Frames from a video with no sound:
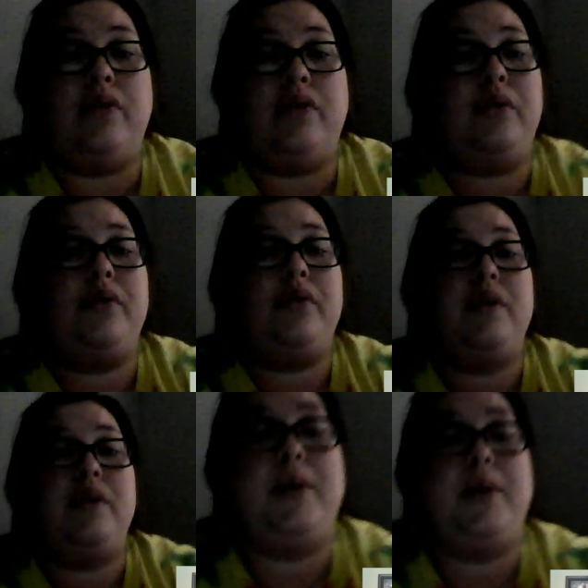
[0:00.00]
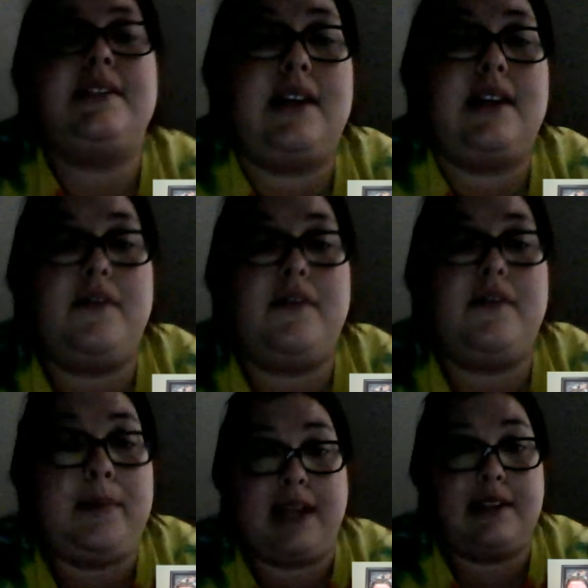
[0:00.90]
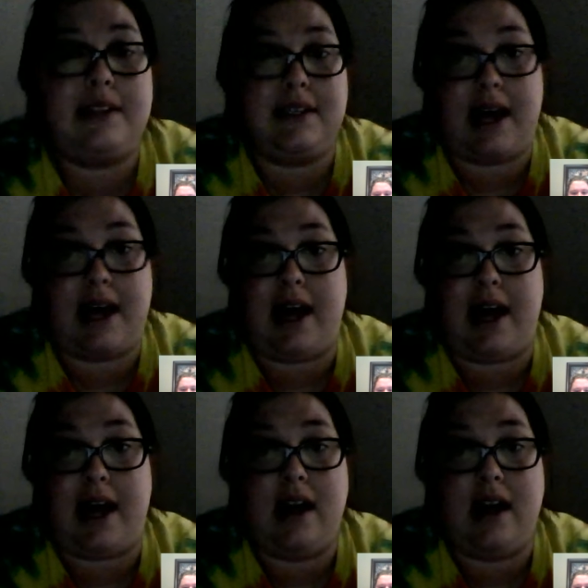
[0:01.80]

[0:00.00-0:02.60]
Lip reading: Through the points that have been made today,